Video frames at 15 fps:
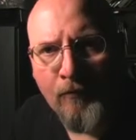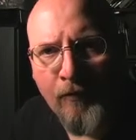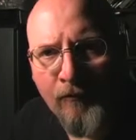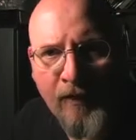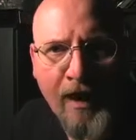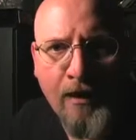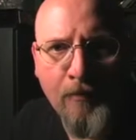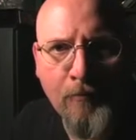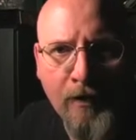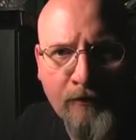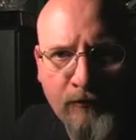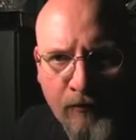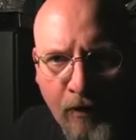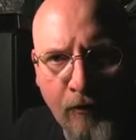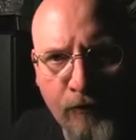I've hated
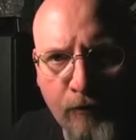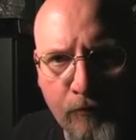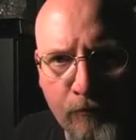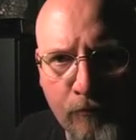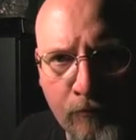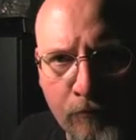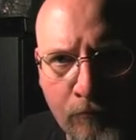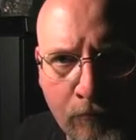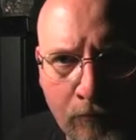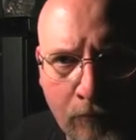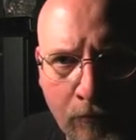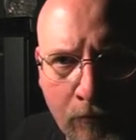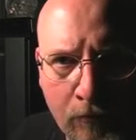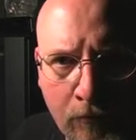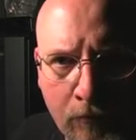myself at,
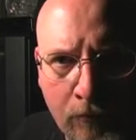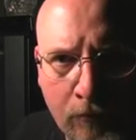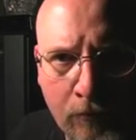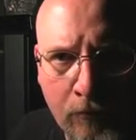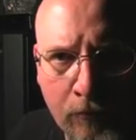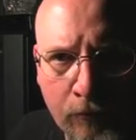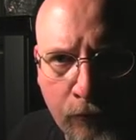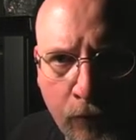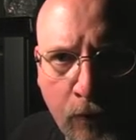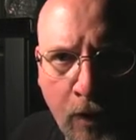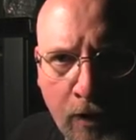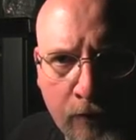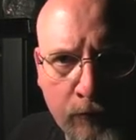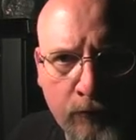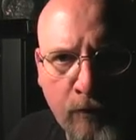for
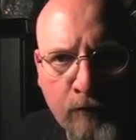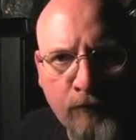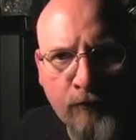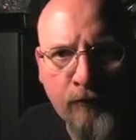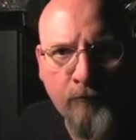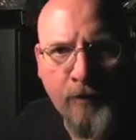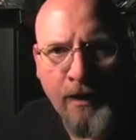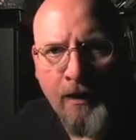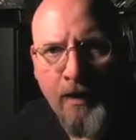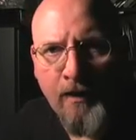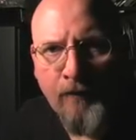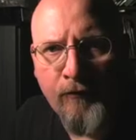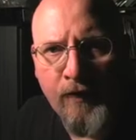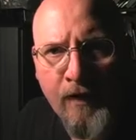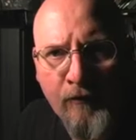long stretches of my
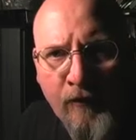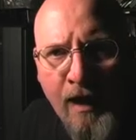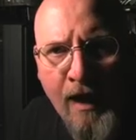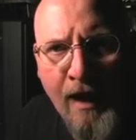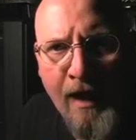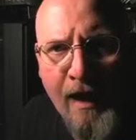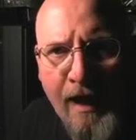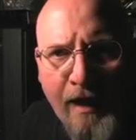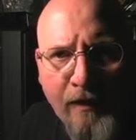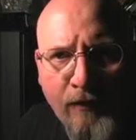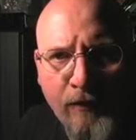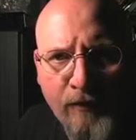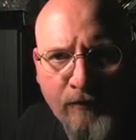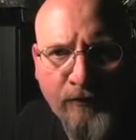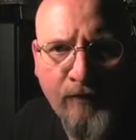life, and I've hated
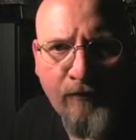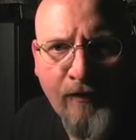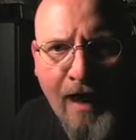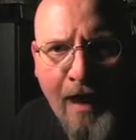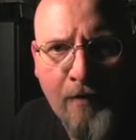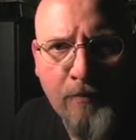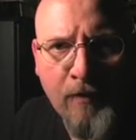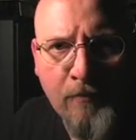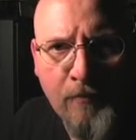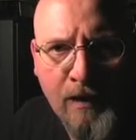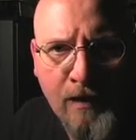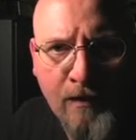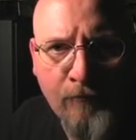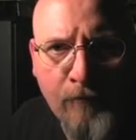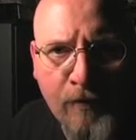things that have happened to
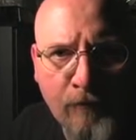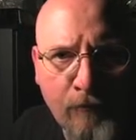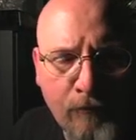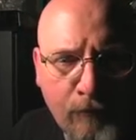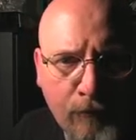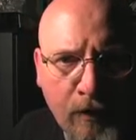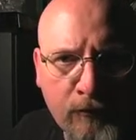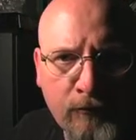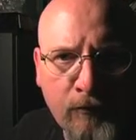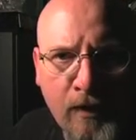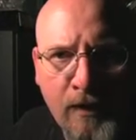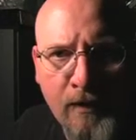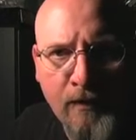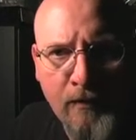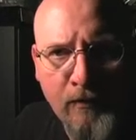me, and I've been
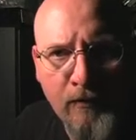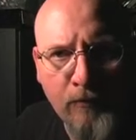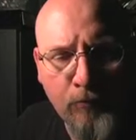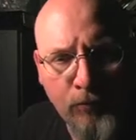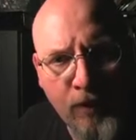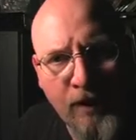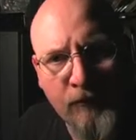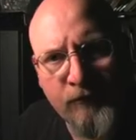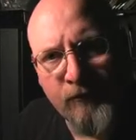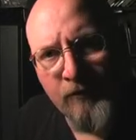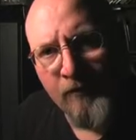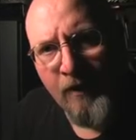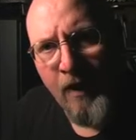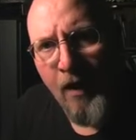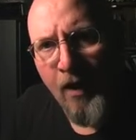frustrated and depressed
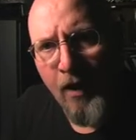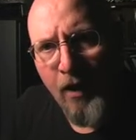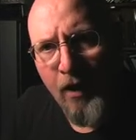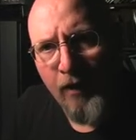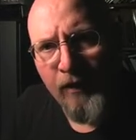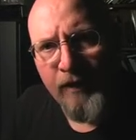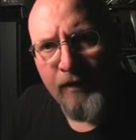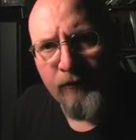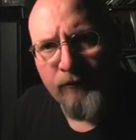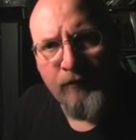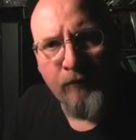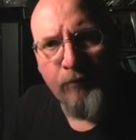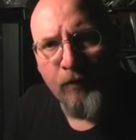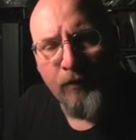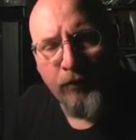and all that kind of
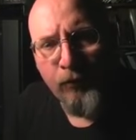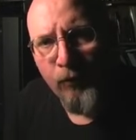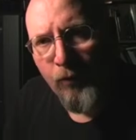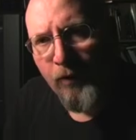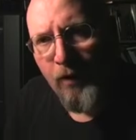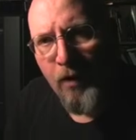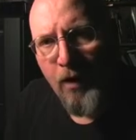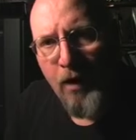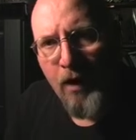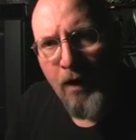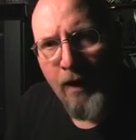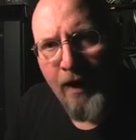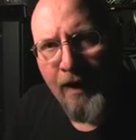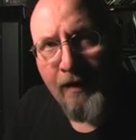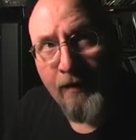stuff. But through it all,
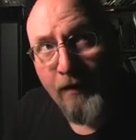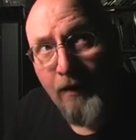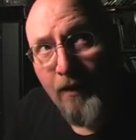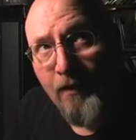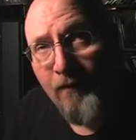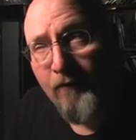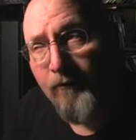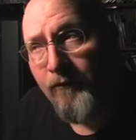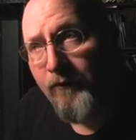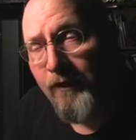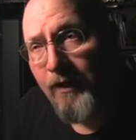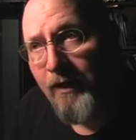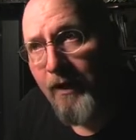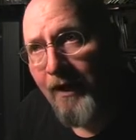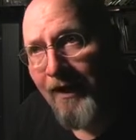I love
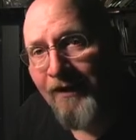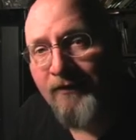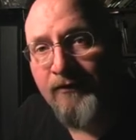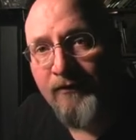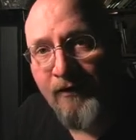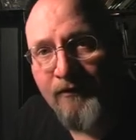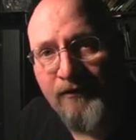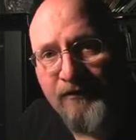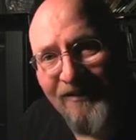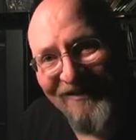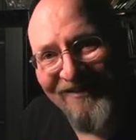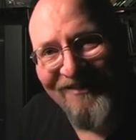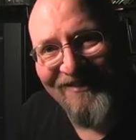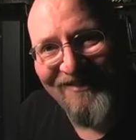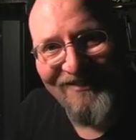
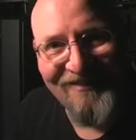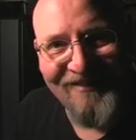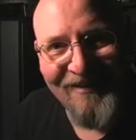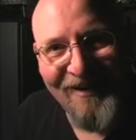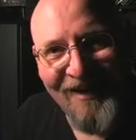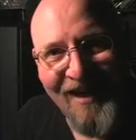existence.